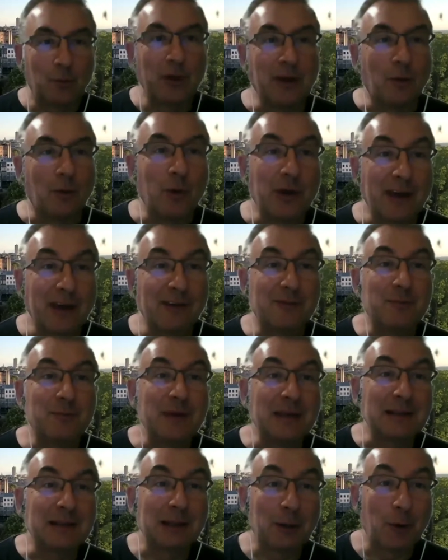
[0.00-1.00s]
We have
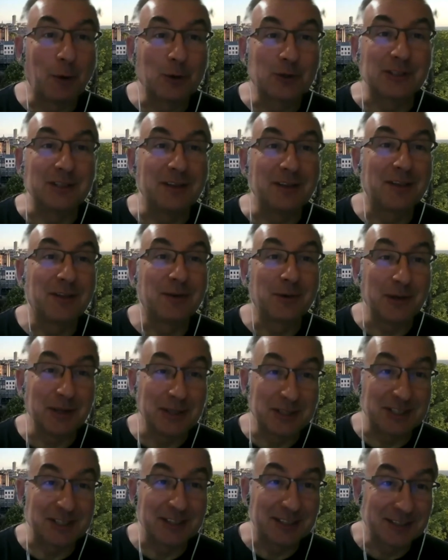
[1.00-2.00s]
been lost in the
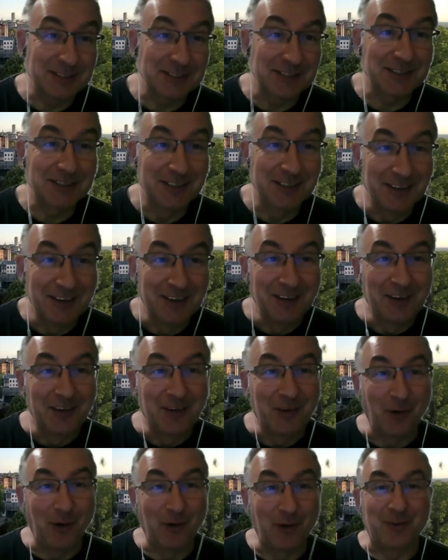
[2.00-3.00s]
richness
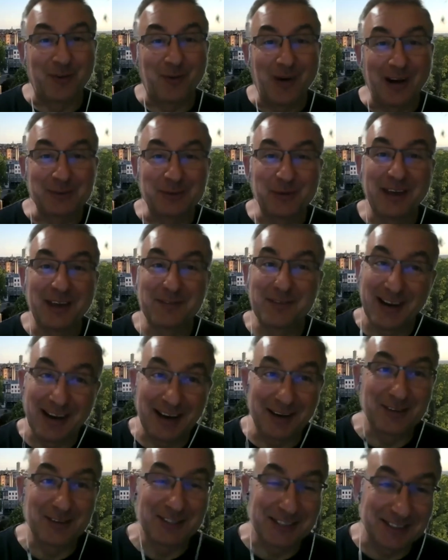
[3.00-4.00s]
of what we have
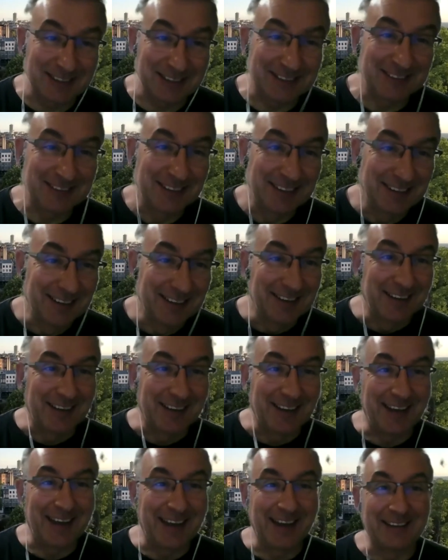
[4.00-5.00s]
harvested,
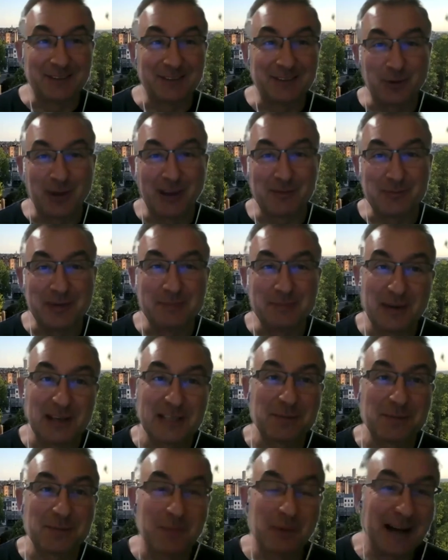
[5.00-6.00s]
and we have been
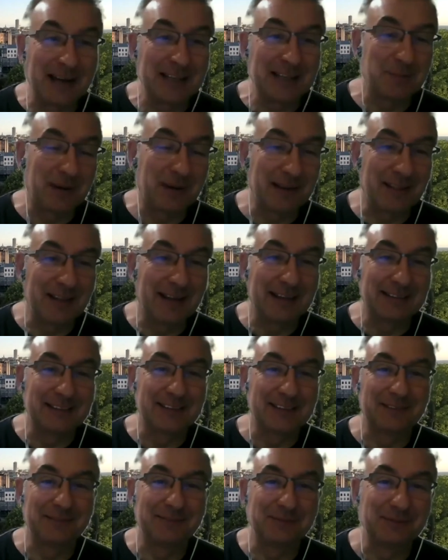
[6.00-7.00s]
mesmerized by
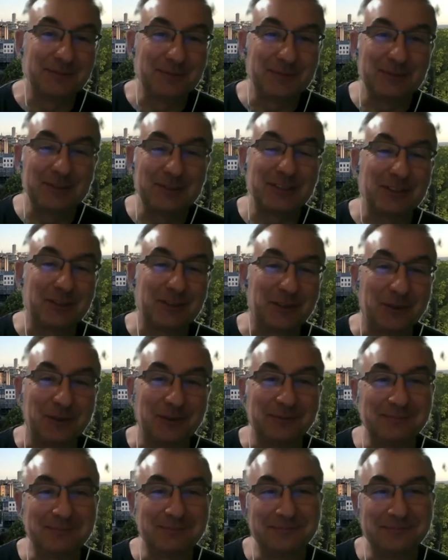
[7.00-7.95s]
that. So